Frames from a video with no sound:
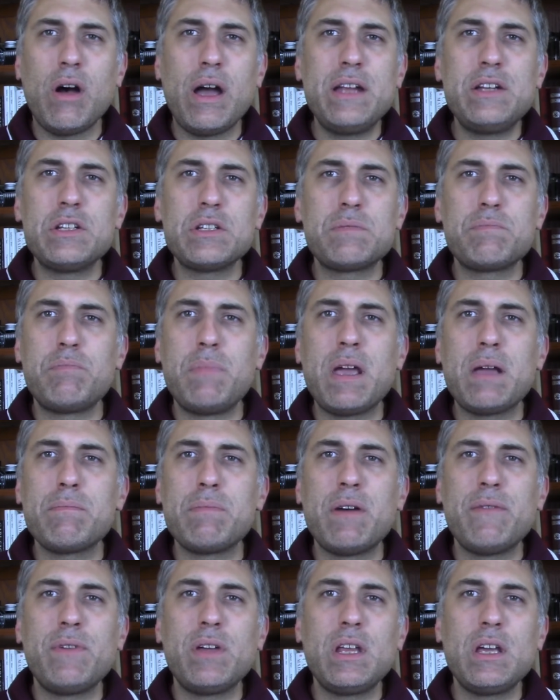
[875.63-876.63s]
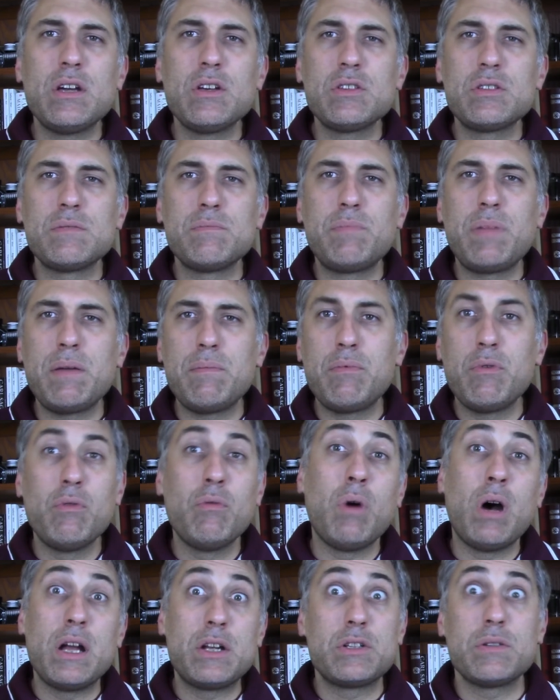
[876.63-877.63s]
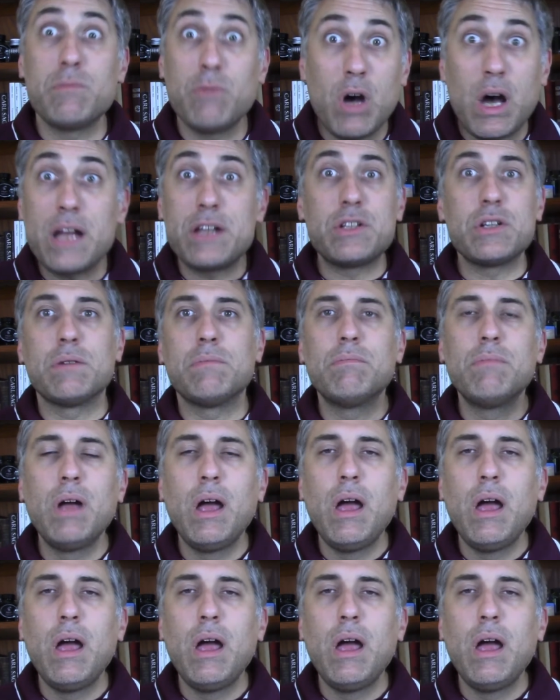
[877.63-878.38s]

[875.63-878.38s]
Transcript: I just make my videos and people watch them, watch them.